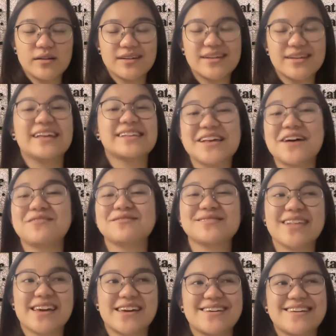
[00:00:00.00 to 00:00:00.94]
That sounds
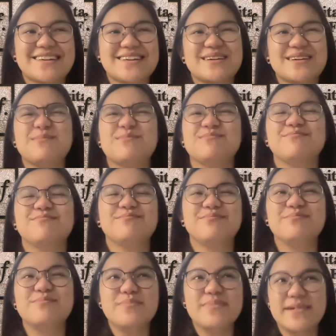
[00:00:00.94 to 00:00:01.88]
like a
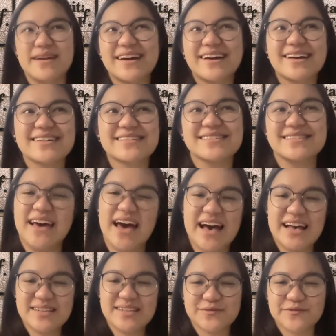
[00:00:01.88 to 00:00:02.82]
big
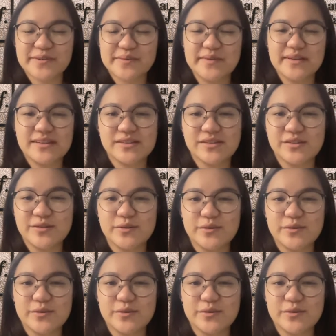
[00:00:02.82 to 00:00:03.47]
task for me to do